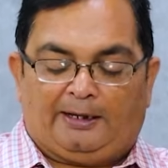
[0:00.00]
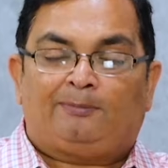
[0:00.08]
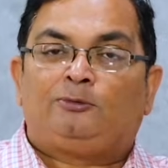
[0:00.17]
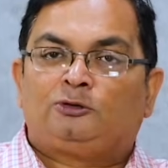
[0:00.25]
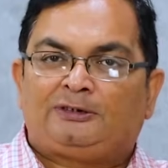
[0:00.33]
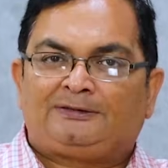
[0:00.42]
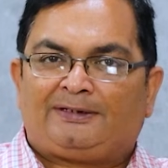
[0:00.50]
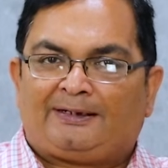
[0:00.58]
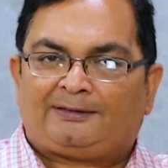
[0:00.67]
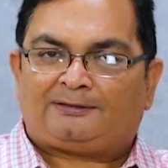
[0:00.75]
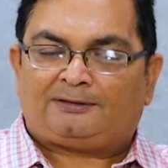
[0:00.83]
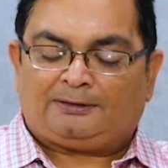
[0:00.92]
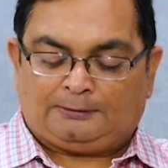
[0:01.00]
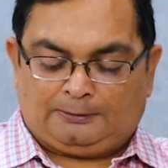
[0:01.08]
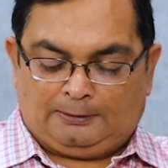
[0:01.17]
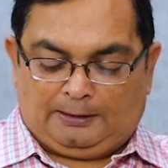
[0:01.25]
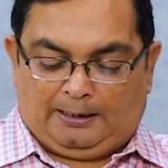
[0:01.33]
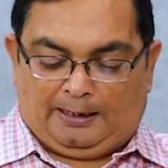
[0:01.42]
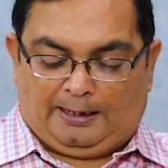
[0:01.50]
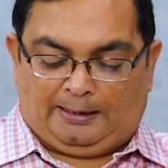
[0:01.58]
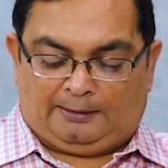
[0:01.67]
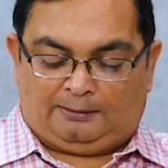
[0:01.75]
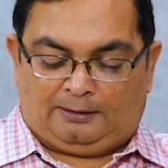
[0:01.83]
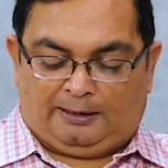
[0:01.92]
a music director
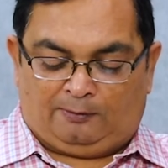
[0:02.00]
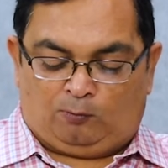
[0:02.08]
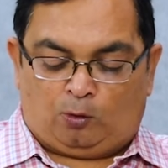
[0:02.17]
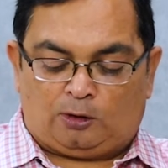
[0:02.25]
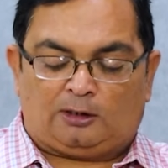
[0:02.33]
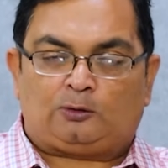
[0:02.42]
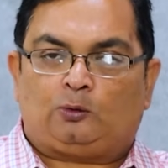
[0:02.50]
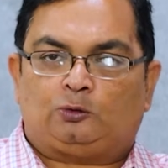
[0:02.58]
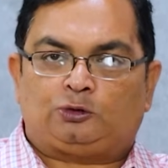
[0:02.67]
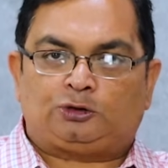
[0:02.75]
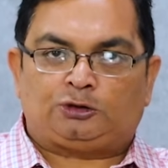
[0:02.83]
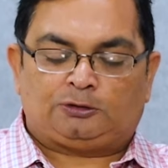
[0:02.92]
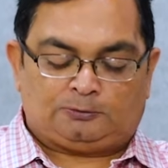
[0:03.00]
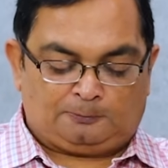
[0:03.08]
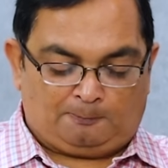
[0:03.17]
and a vocal coach,